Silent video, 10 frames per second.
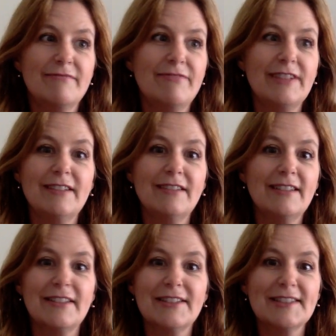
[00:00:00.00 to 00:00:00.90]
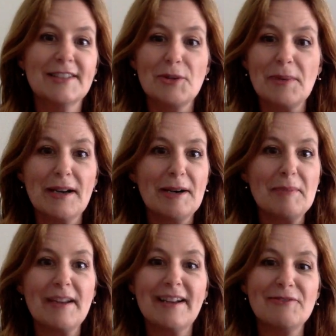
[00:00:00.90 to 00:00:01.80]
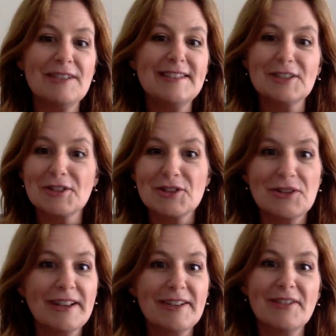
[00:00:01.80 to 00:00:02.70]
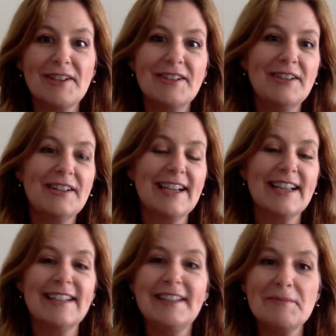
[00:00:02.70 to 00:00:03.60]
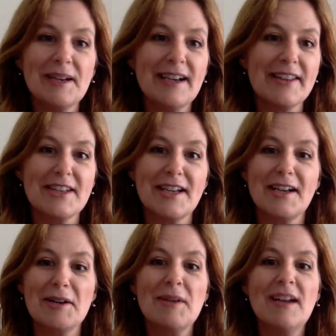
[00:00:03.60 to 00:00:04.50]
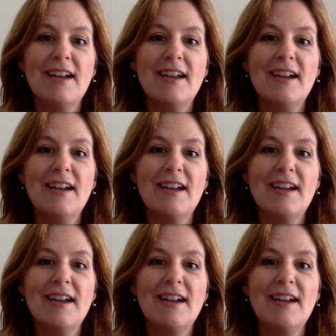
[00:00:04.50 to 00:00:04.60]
fill the soap up, and I restock the toilet roll, I clean the bathtub,